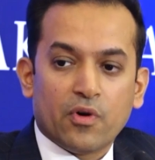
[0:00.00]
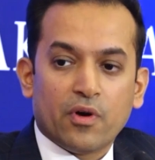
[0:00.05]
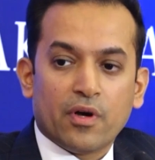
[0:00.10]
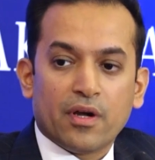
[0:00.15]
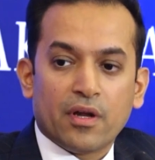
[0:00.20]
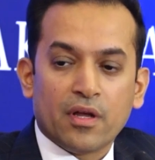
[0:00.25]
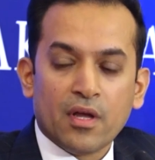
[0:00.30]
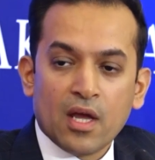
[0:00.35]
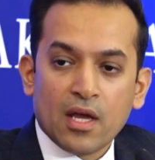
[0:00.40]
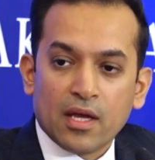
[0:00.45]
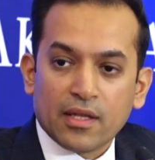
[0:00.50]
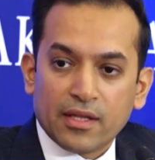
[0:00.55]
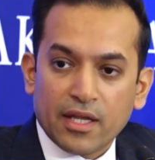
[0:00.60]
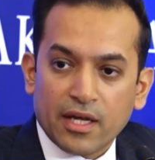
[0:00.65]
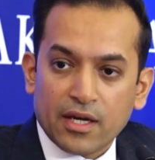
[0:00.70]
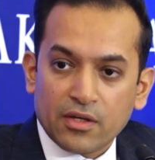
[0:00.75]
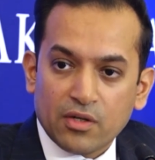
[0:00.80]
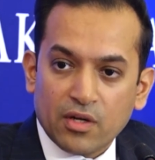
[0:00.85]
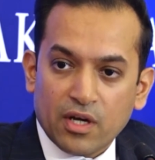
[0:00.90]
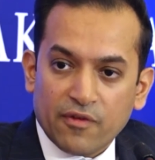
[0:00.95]
board,
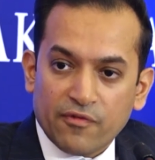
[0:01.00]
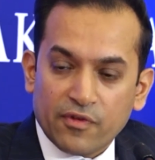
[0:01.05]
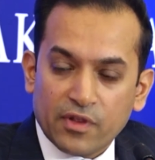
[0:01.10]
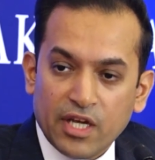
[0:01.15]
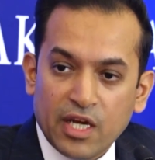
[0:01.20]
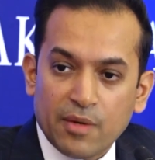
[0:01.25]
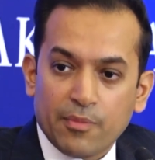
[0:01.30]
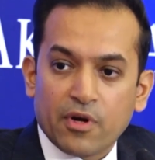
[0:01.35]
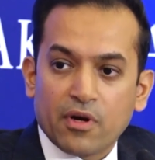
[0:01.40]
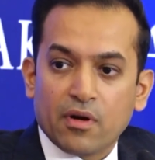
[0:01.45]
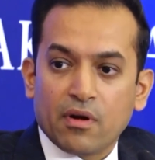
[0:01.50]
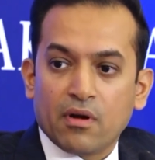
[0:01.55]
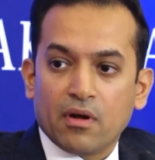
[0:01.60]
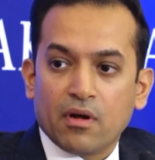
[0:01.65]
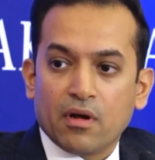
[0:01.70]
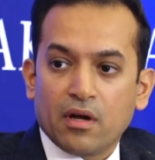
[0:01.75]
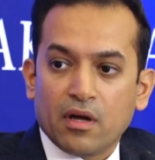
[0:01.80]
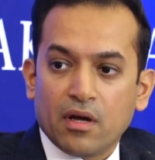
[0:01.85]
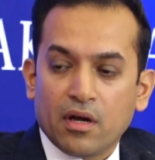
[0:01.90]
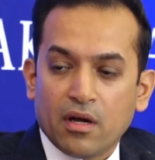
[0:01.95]
then you have
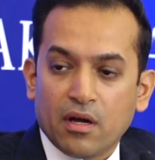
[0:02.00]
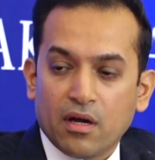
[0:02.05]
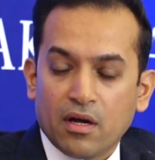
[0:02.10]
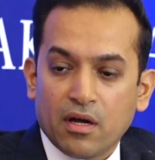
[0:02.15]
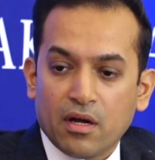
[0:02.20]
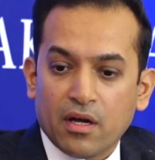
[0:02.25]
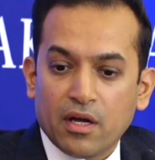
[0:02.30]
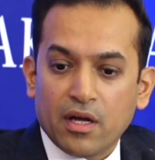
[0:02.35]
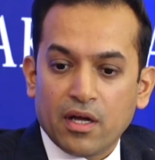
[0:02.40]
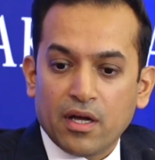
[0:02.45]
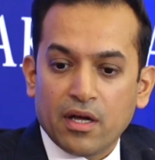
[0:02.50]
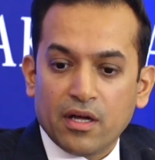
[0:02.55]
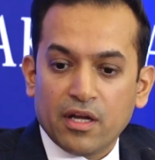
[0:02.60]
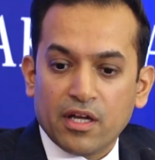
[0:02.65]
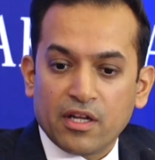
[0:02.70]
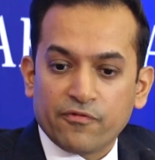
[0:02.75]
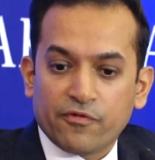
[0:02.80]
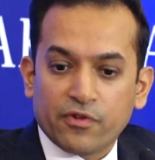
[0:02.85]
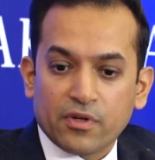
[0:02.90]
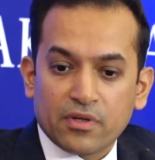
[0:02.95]
labor
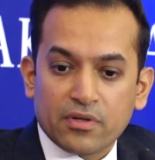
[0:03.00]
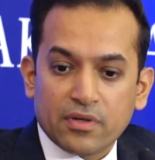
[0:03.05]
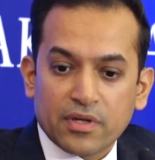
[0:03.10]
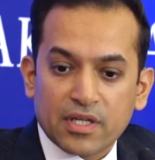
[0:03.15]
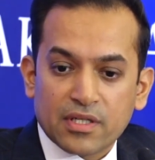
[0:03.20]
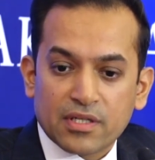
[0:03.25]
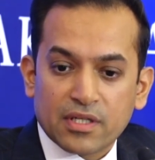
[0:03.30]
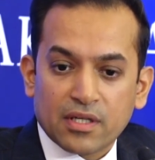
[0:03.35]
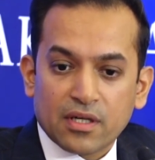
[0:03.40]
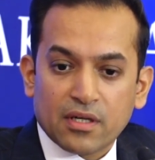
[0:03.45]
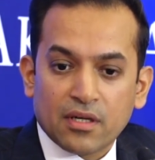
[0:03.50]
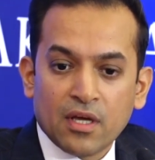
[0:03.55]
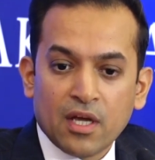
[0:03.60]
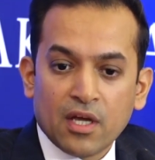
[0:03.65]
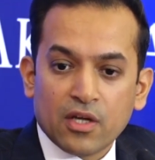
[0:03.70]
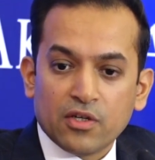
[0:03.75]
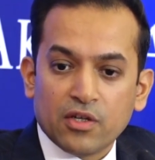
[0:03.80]
infiltration,